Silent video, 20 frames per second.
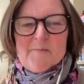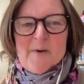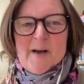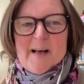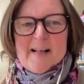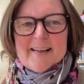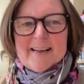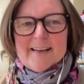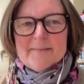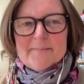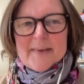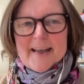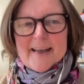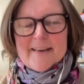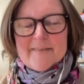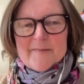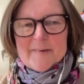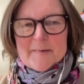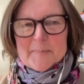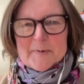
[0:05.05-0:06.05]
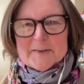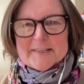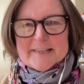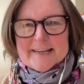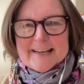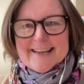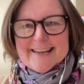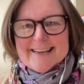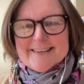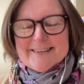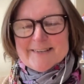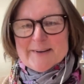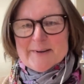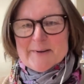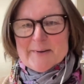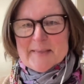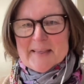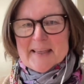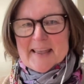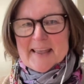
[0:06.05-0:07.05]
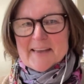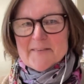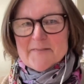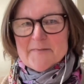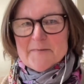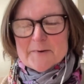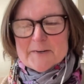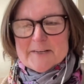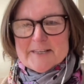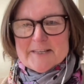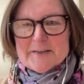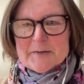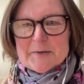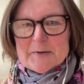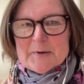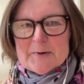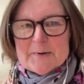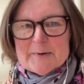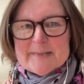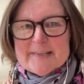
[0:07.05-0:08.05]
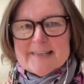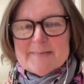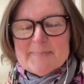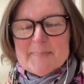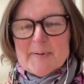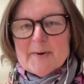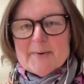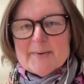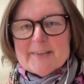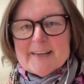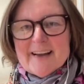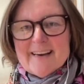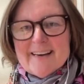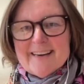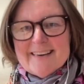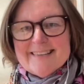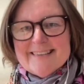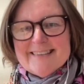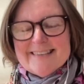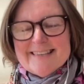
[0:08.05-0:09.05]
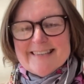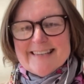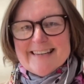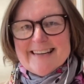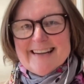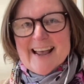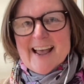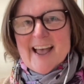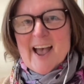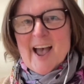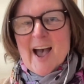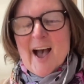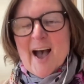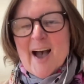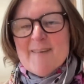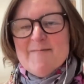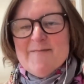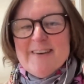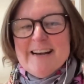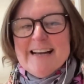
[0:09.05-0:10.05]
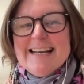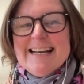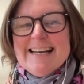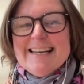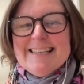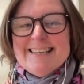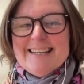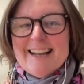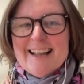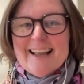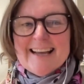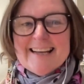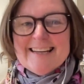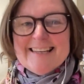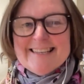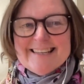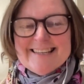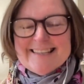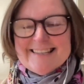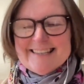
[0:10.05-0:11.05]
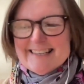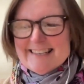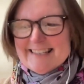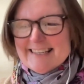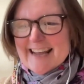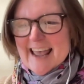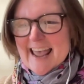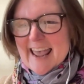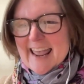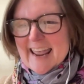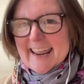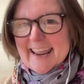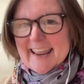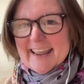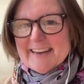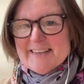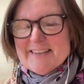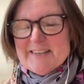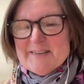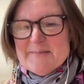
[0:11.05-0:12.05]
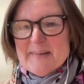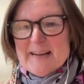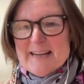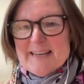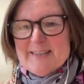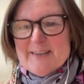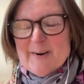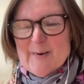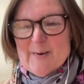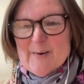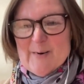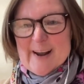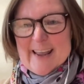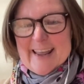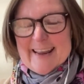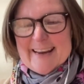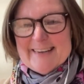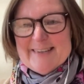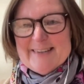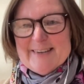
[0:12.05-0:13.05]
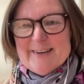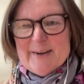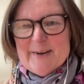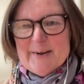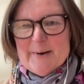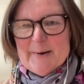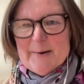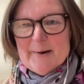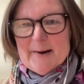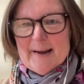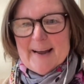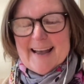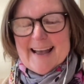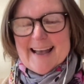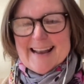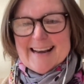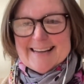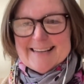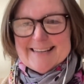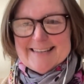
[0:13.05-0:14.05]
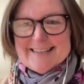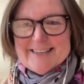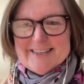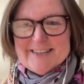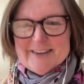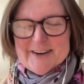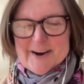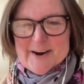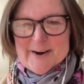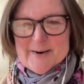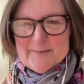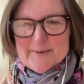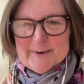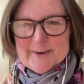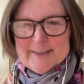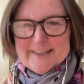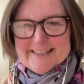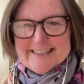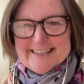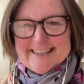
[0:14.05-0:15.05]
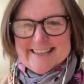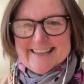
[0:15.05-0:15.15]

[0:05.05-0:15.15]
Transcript: Welcome everybody to the 42 Courses podcast. I'm really delighted today to be talking to Alice Sherwood.